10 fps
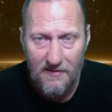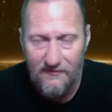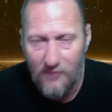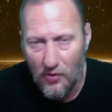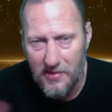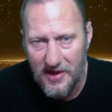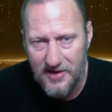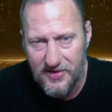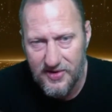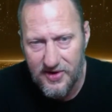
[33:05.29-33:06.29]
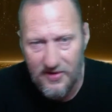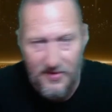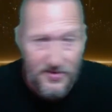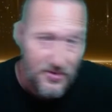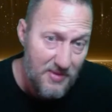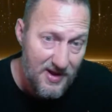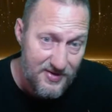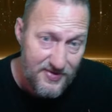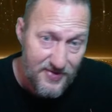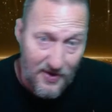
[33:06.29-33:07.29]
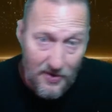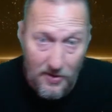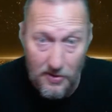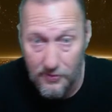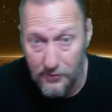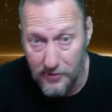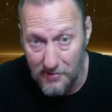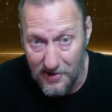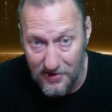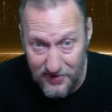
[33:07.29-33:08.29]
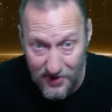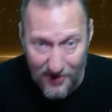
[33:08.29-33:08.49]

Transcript: 4 minutes here, 2 minutes there, 3 minutes there.